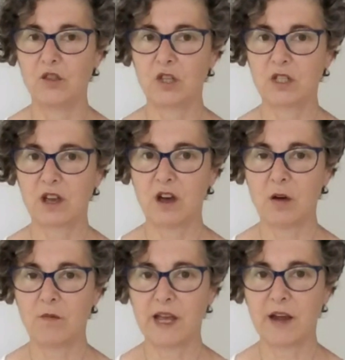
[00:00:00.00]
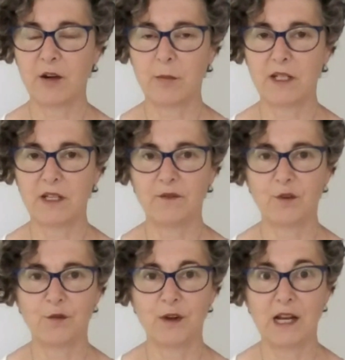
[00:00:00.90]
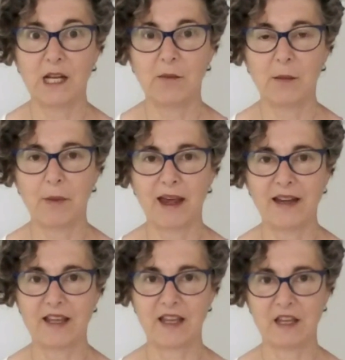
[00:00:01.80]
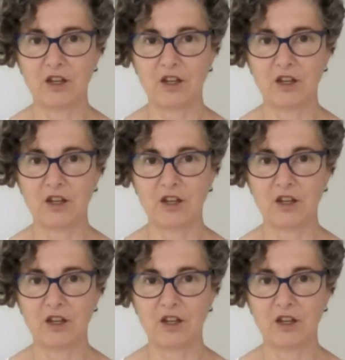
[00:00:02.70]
just calm down a bit if you're feeling a bit panicky,